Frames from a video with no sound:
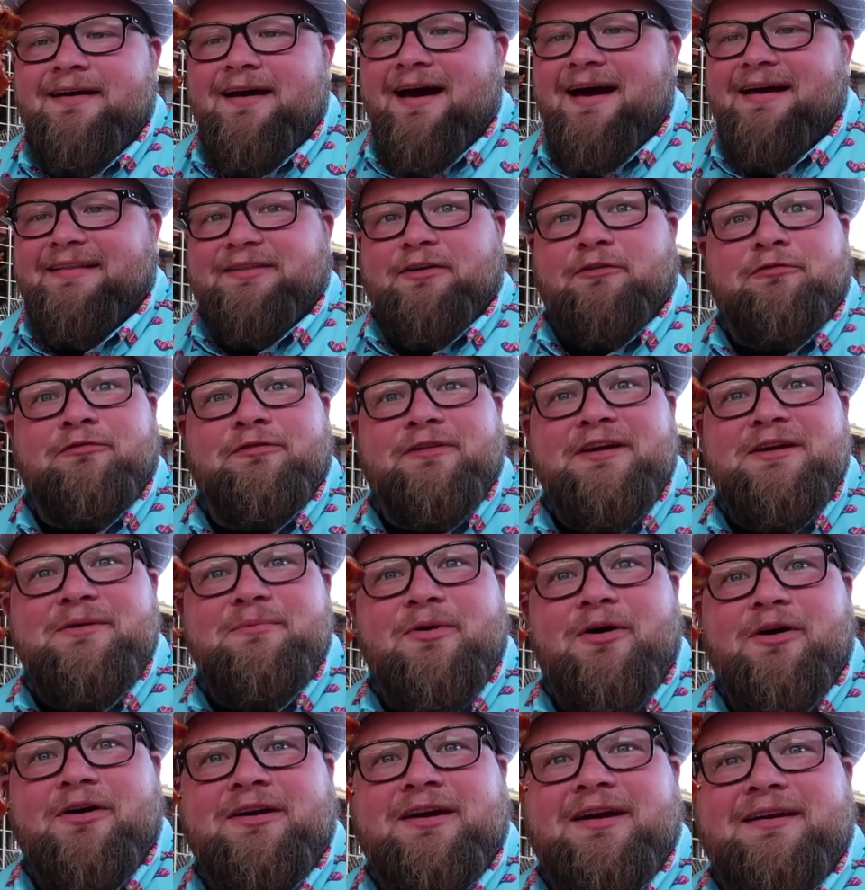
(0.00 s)
at the flea
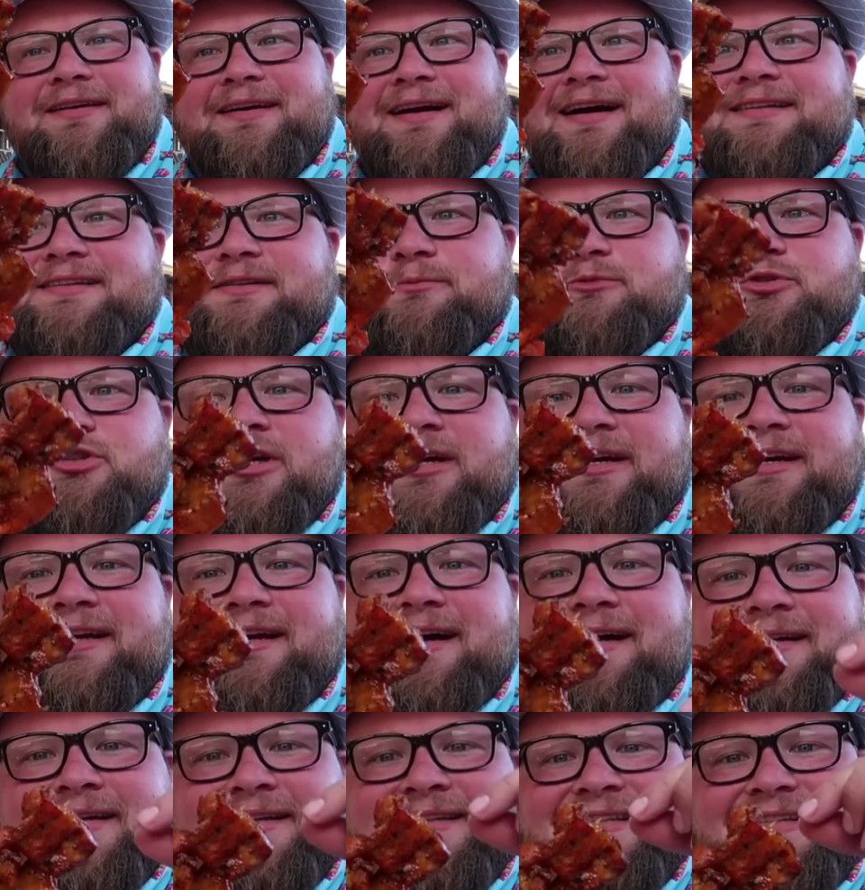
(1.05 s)
market. Got some chicken
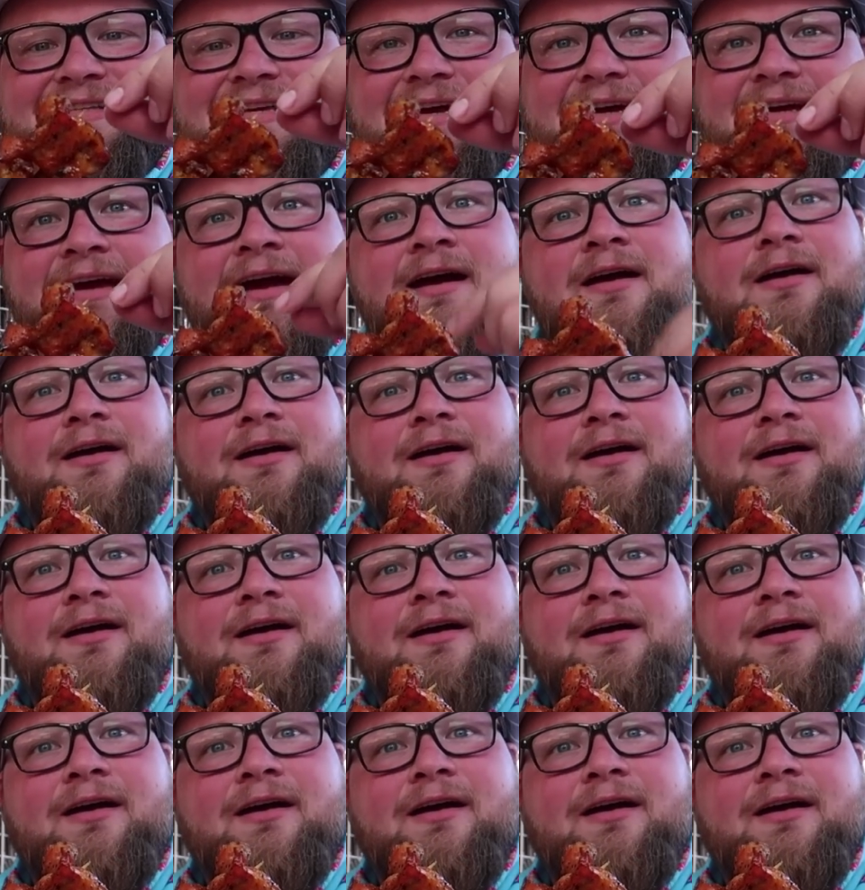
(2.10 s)
on a stick.